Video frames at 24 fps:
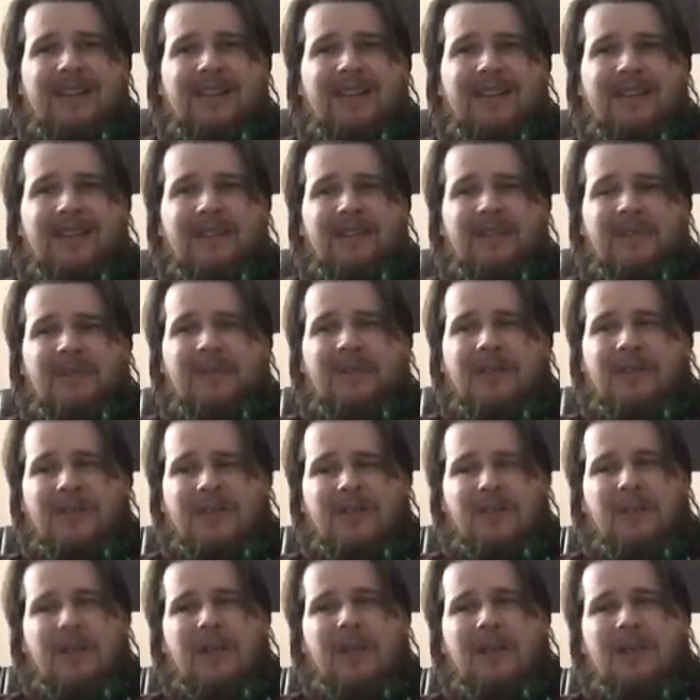And so
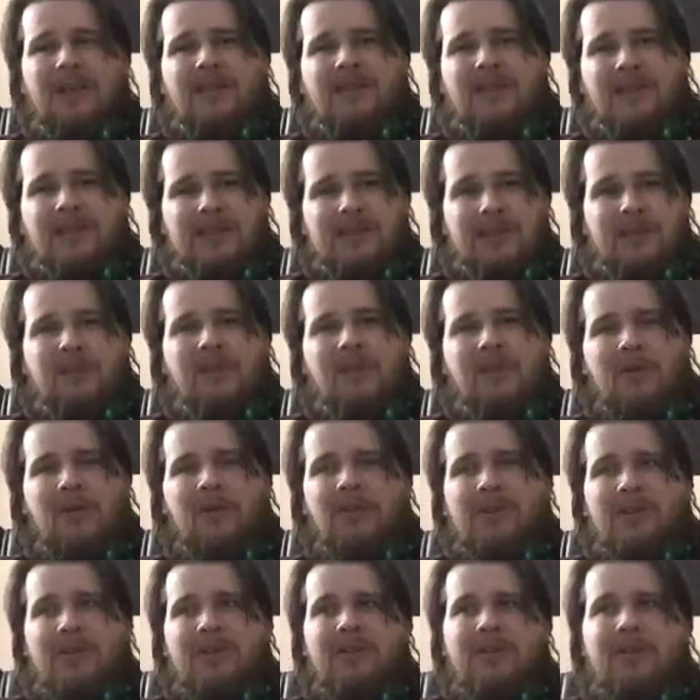this week, this is
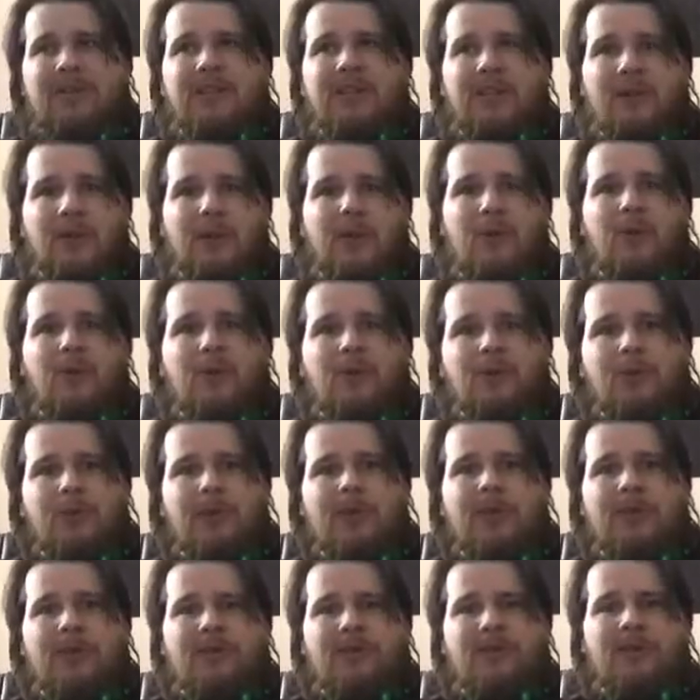what this whole
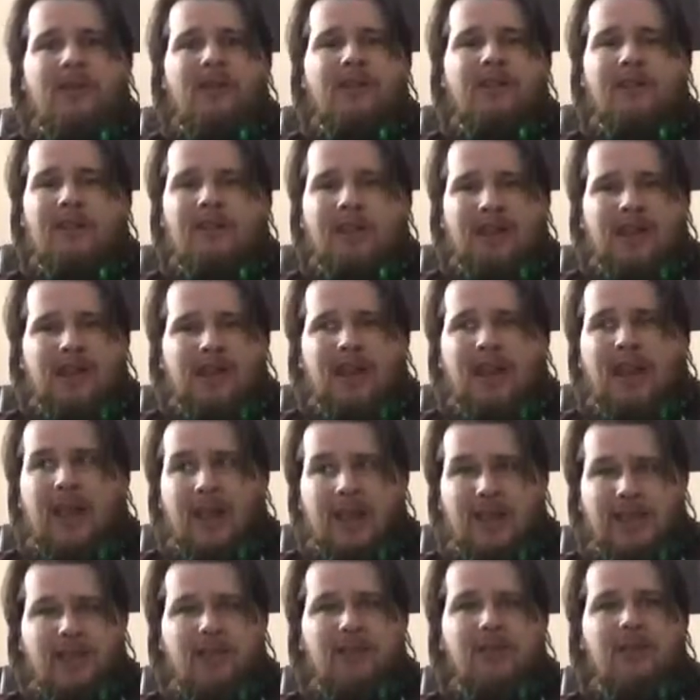tweetathon
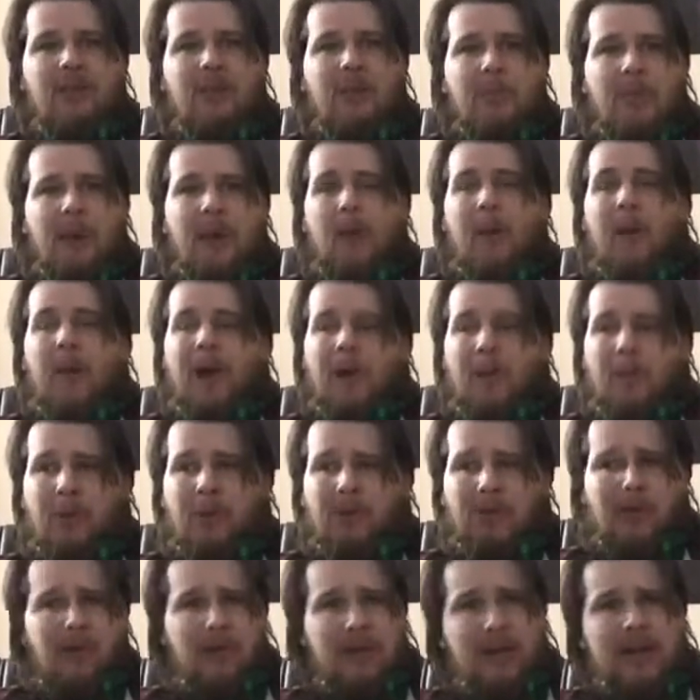is all about. I
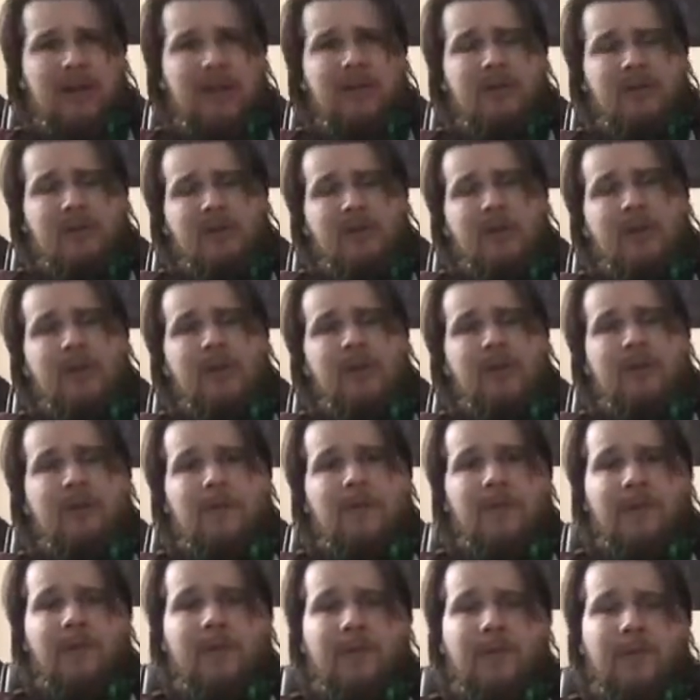want to raise awareness
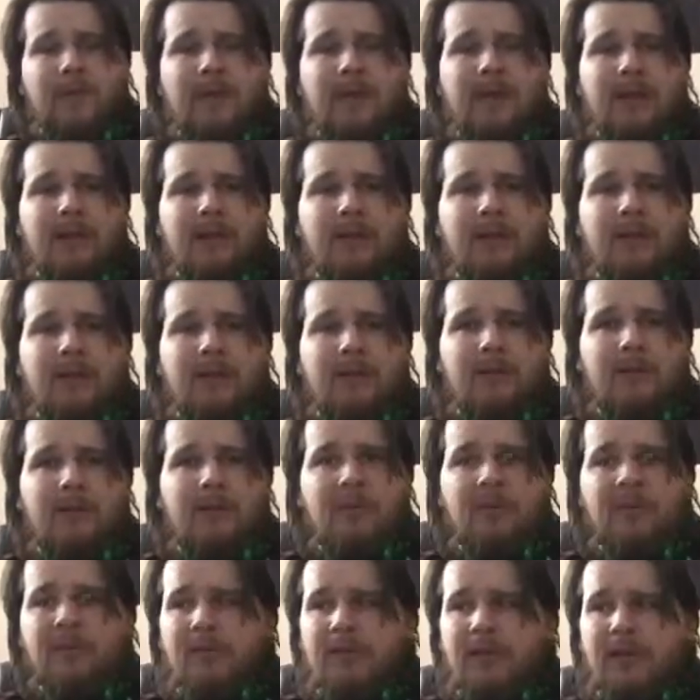for mental health problems.